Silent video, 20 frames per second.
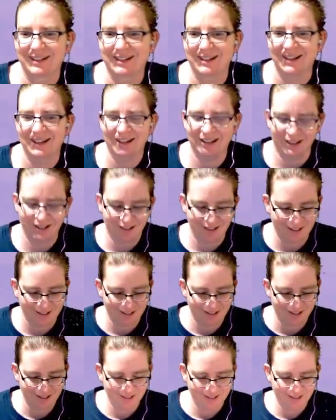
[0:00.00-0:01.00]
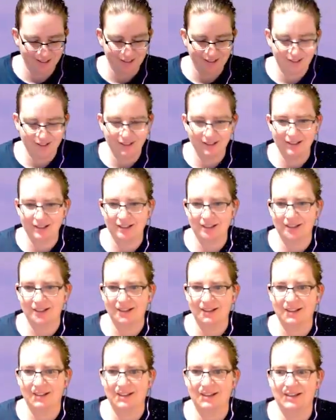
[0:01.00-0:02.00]

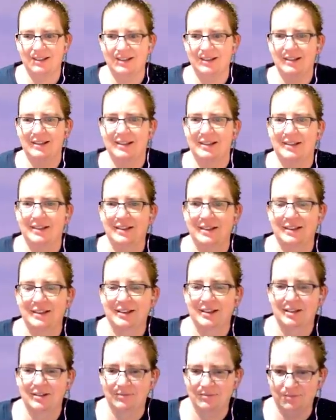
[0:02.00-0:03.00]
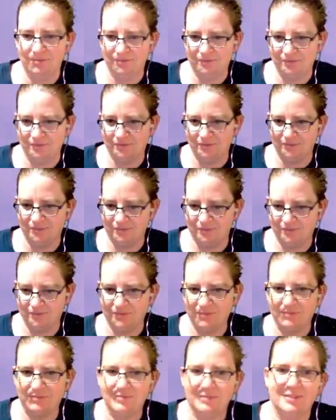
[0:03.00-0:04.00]

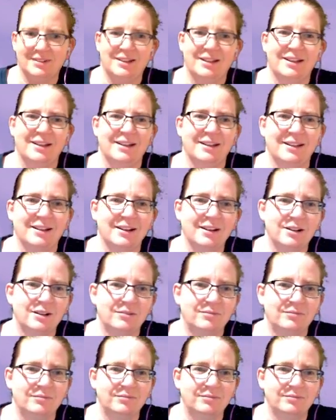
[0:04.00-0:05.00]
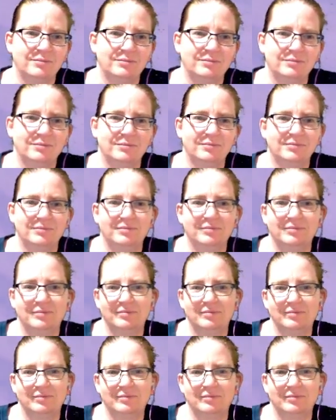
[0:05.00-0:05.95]
Nobody speaks.